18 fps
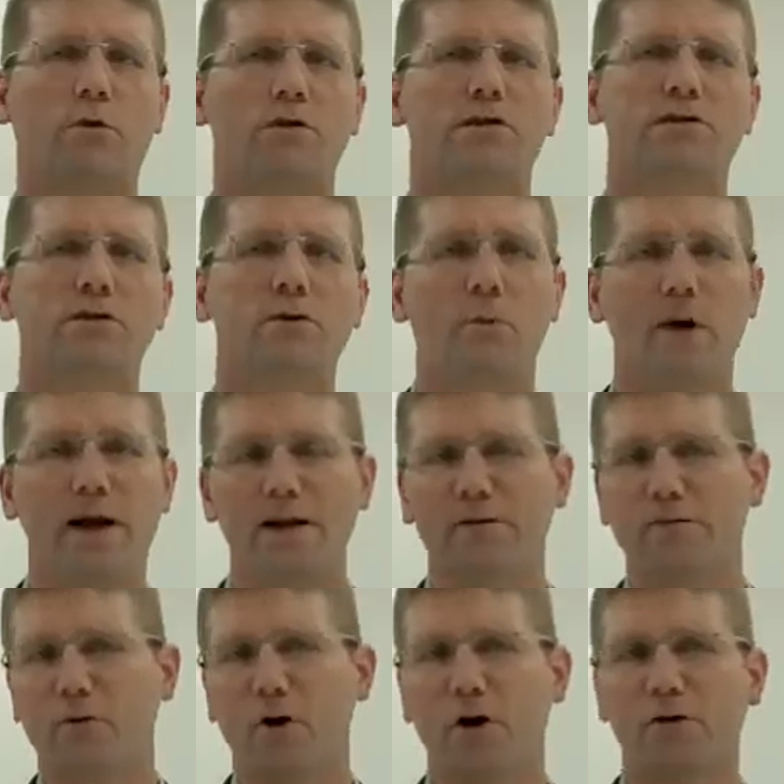We're still
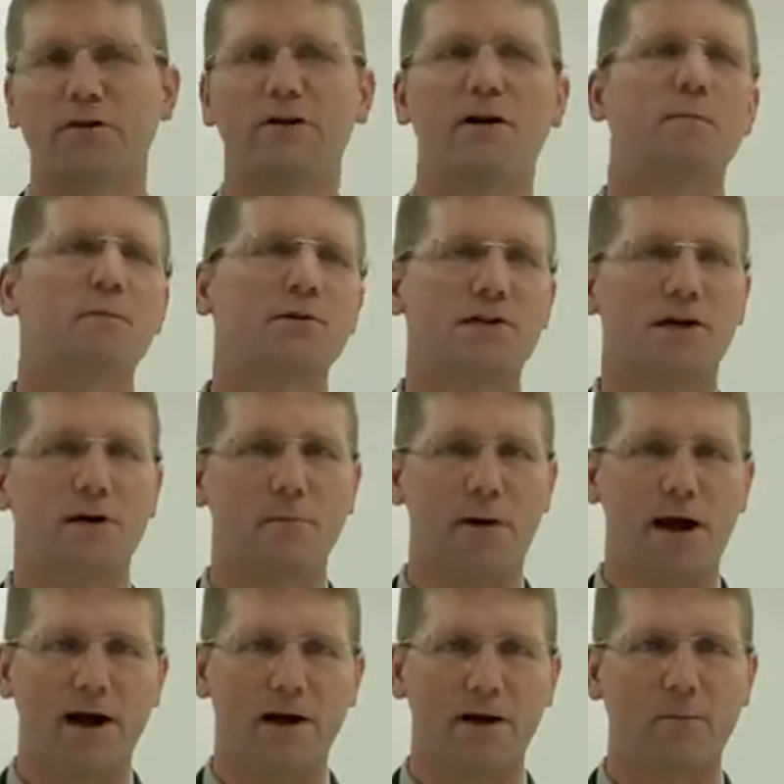waiting for all the numbers to come
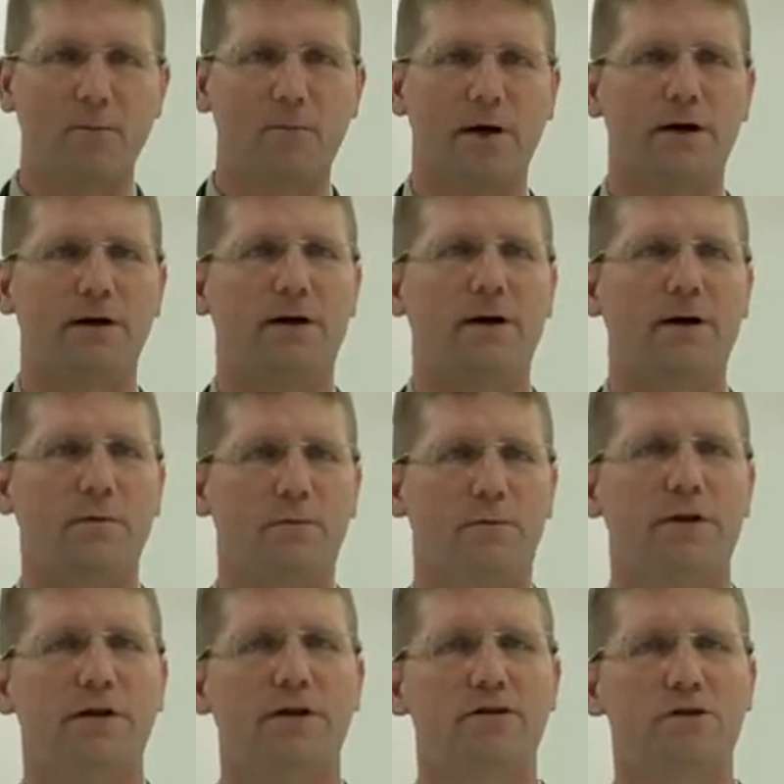back, but
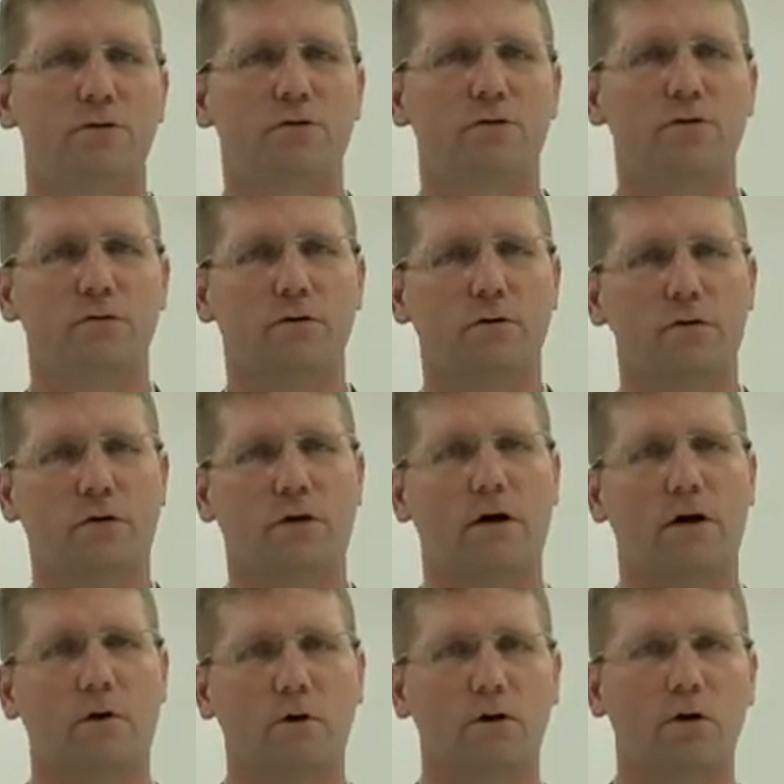um, the initial
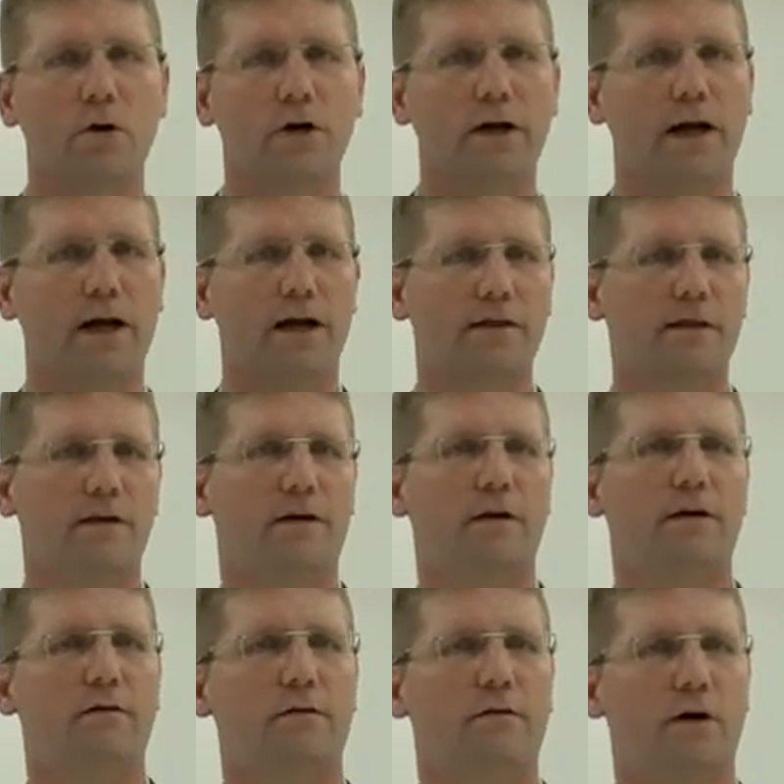uh, look at
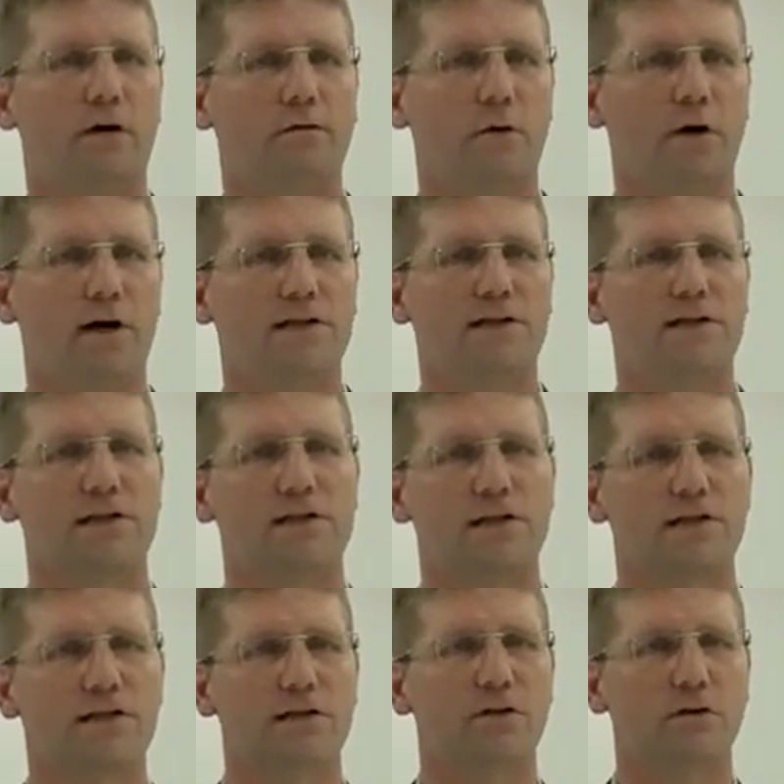the Volvo
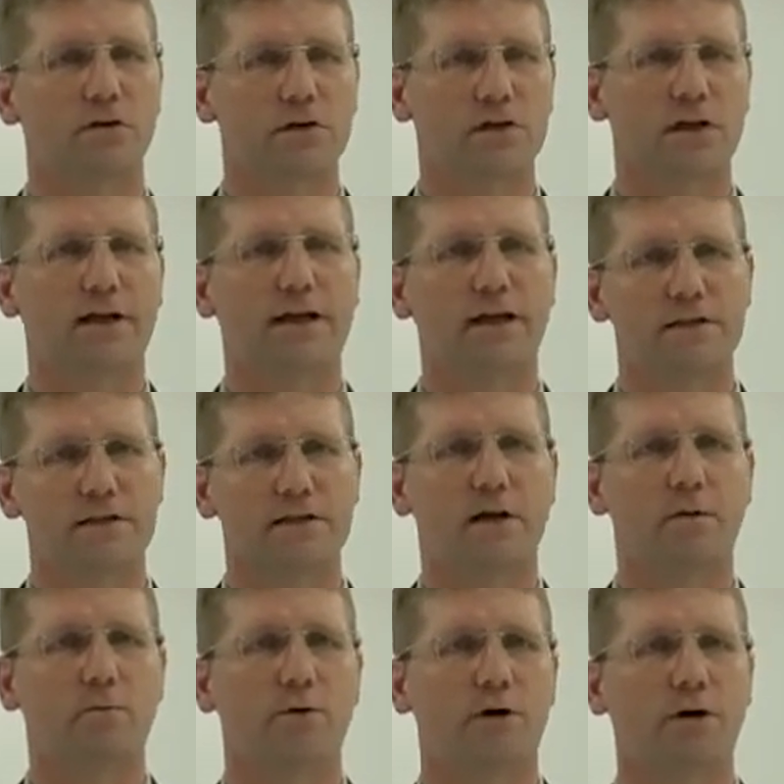XC60 looks like it's
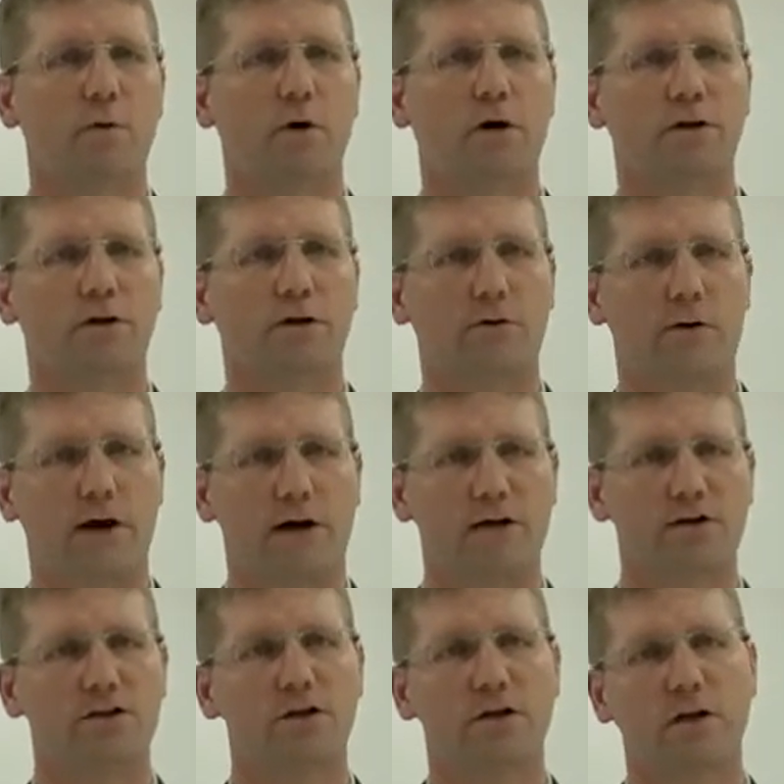done pretty well in the
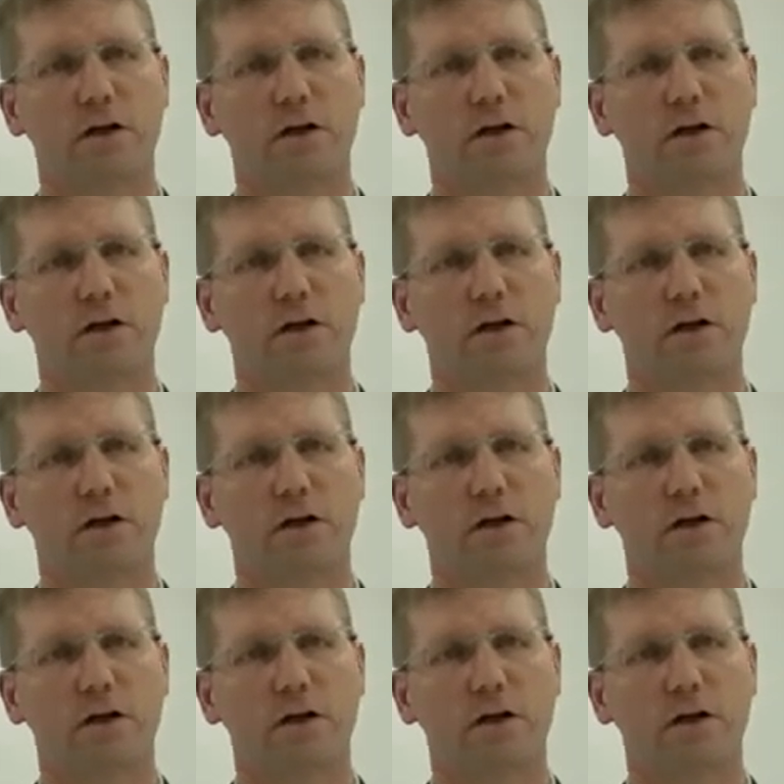crash.